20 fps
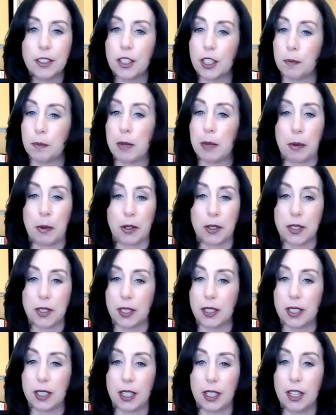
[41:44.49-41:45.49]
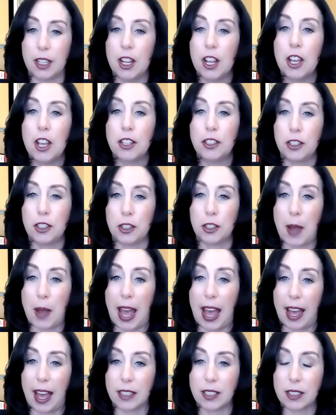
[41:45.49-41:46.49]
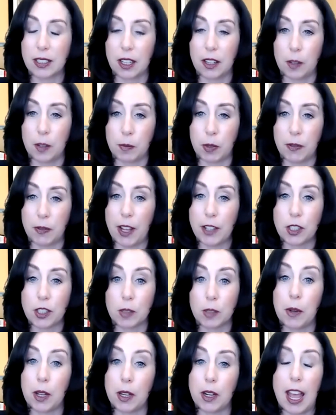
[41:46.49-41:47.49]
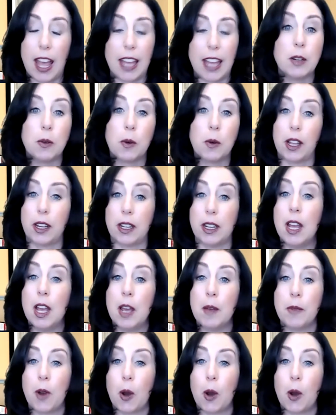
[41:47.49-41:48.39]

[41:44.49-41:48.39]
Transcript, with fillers: just be persistent to ask the professor, but anyone,